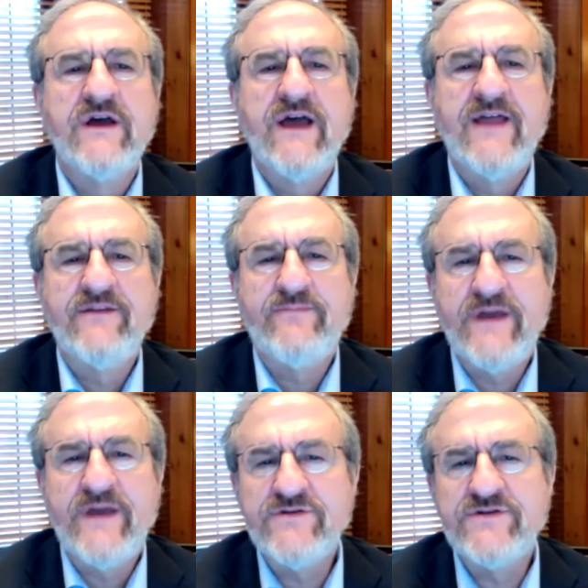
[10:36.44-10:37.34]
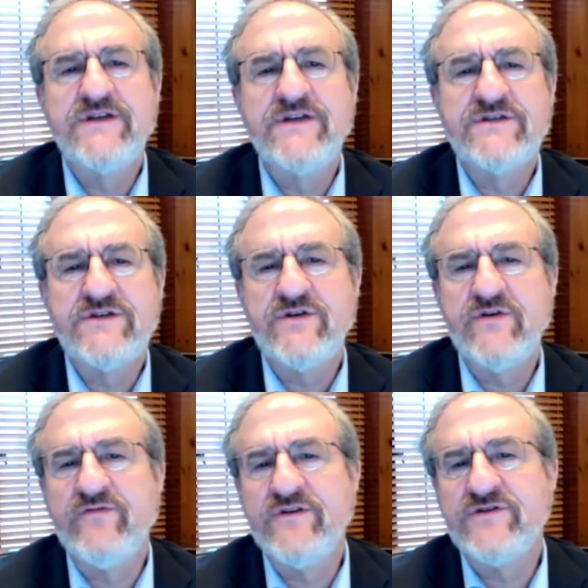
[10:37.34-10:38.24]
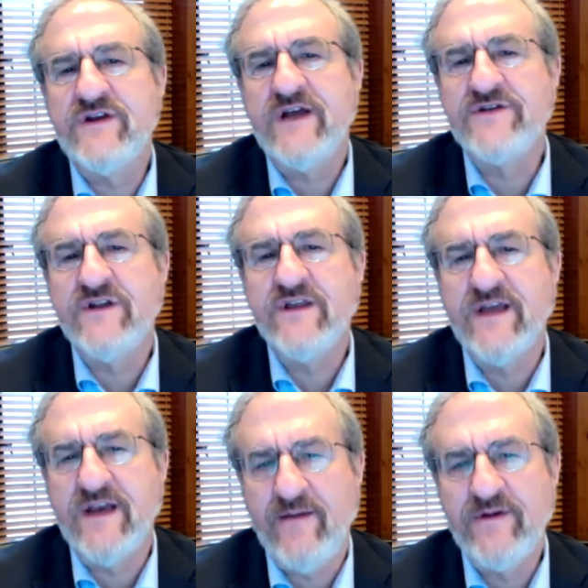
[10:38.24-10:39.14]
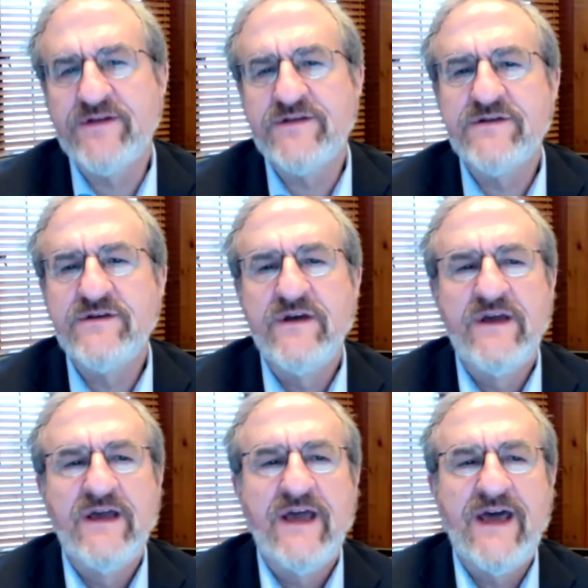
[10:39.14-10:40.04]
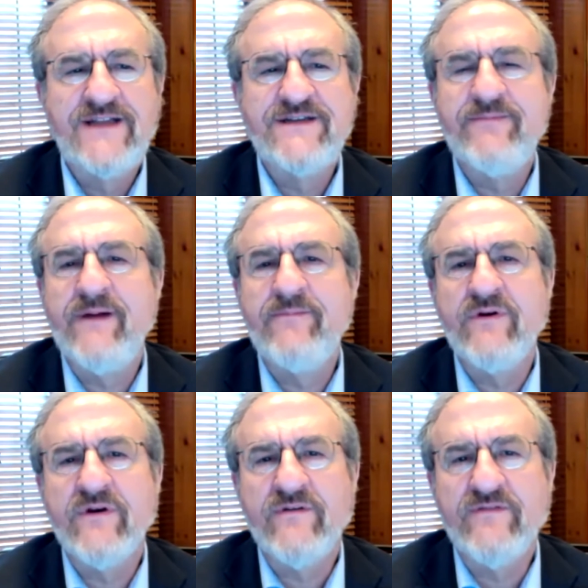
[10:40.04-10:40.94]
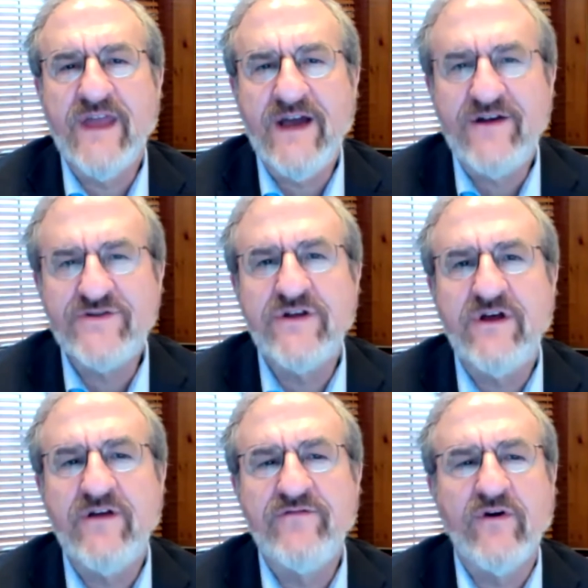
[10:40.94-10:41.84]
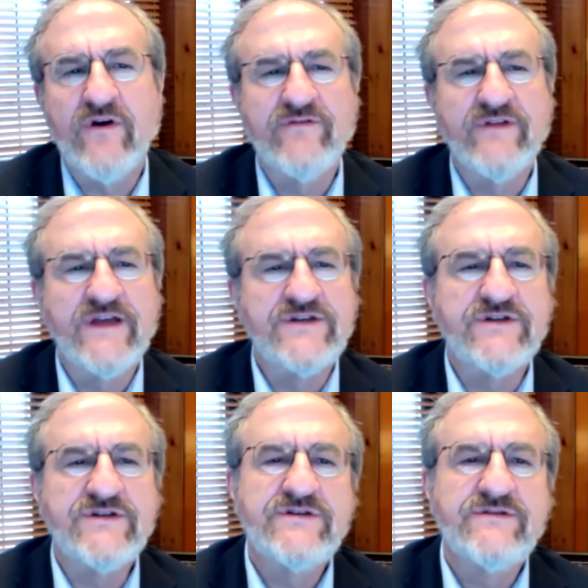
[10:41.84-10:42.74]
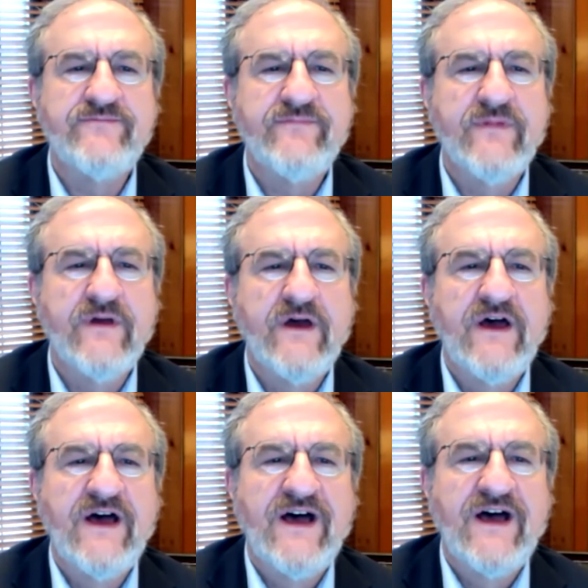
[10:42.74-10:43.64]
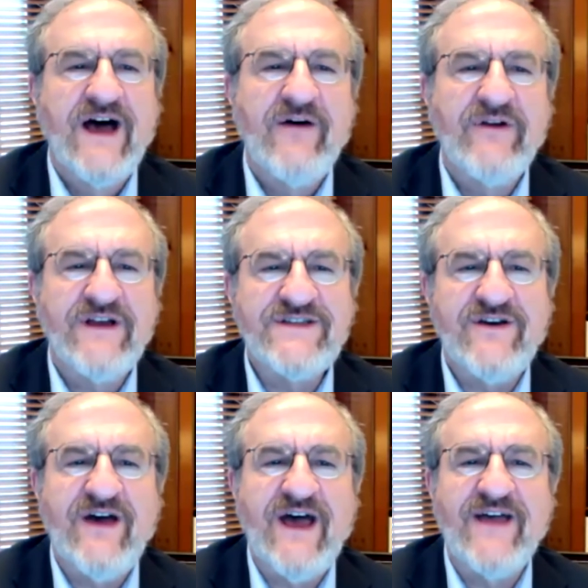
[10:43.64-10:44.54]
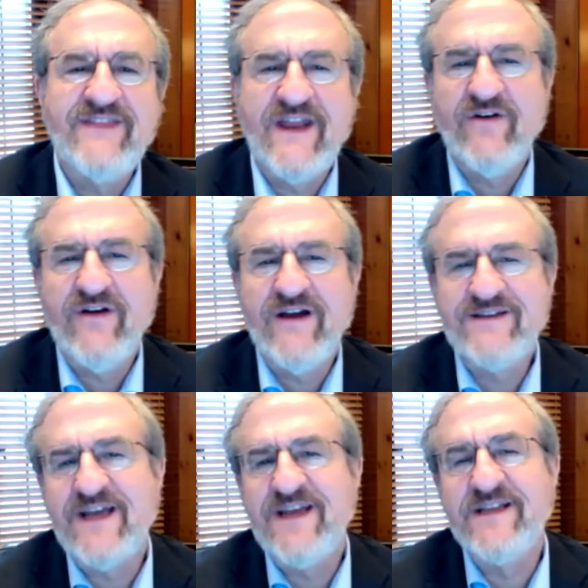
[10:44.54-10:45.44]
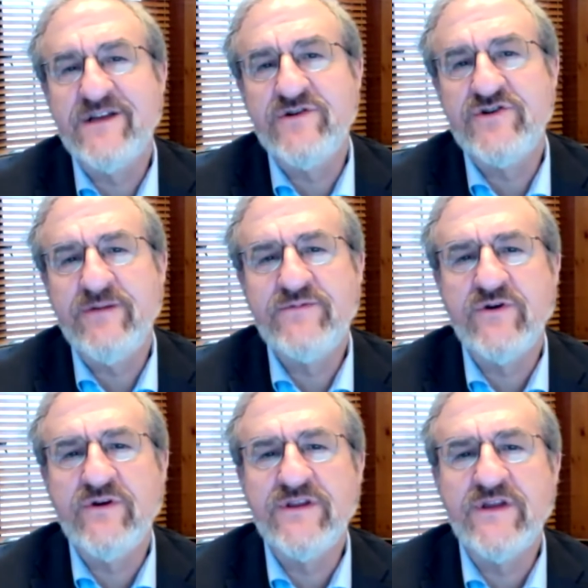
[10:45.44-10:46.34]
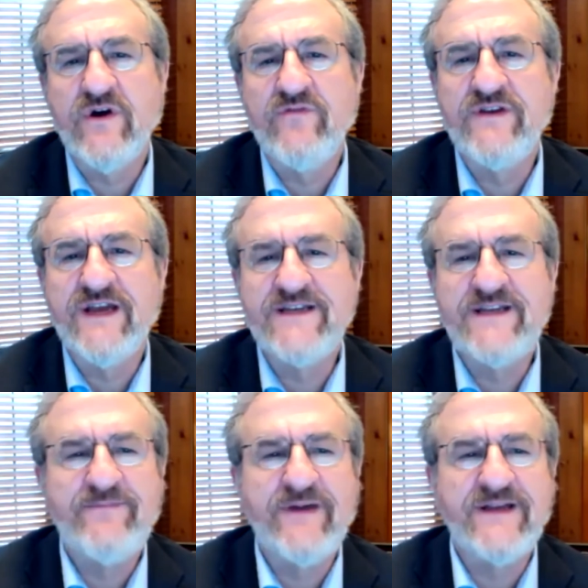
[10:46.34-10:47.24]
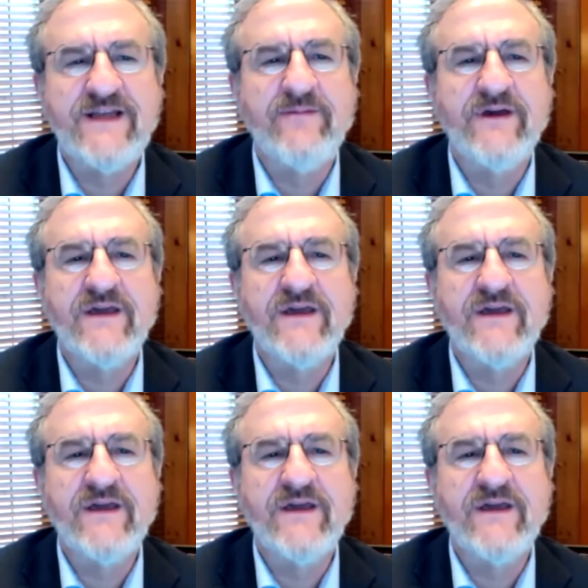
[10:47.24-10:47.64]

and the Peterson Institute for International Economics, and is a member of the Council on Foreign Relations. I would also add that her outstanding leadership during the COVID-19 pandemic